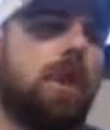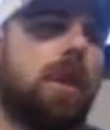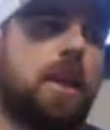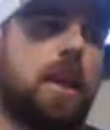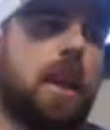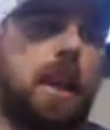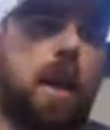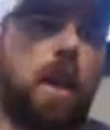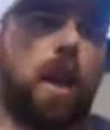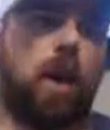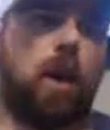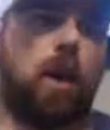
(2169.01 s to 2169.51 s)
and
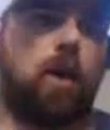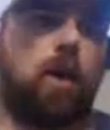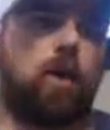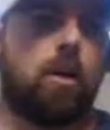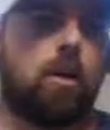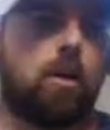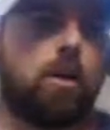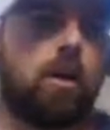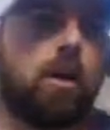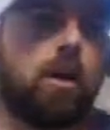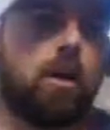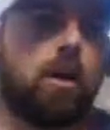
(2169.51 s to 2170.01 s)

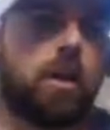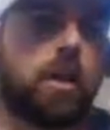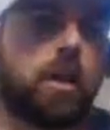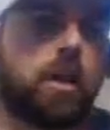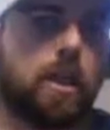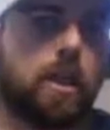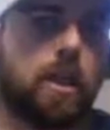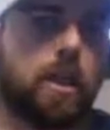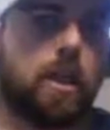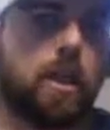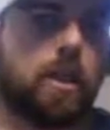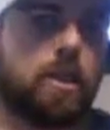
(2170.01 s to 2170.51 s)
how
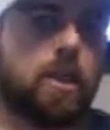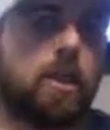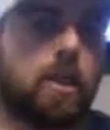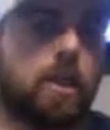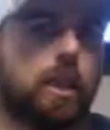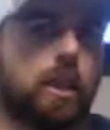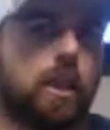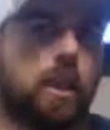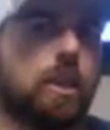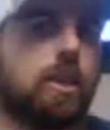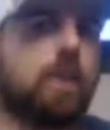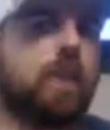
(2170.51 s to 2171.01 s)
you
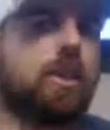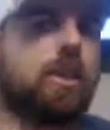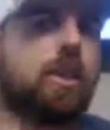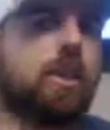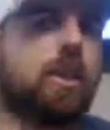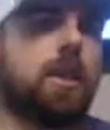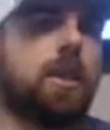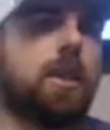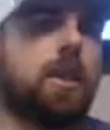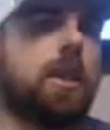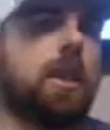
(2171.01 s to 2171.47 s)
need to.